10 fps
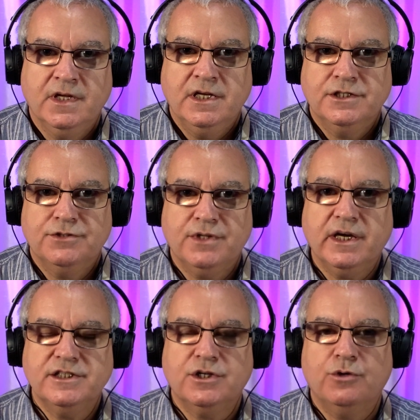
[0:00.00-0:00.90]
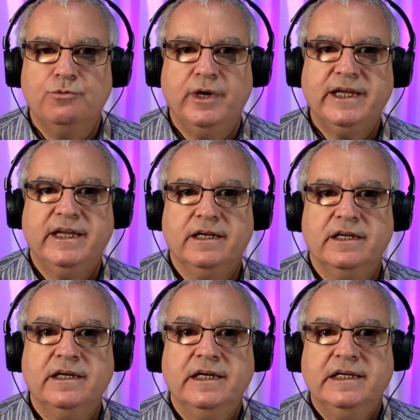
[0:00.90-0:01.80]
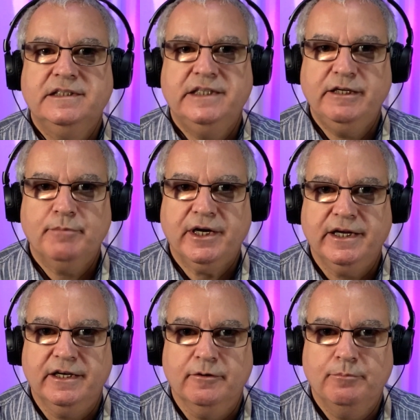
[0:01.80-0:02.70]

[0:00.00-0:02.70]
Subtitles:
So that is our regular D minor,